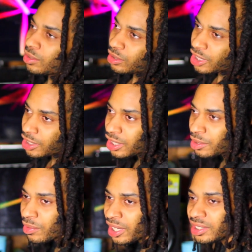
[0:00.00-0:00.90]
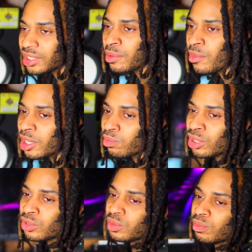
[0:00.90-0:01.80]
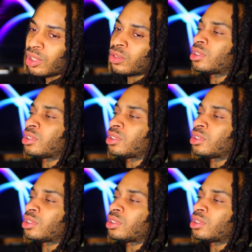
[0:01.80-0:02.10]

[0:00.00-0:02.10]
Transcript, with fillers: Oh, they, they might they might blow blow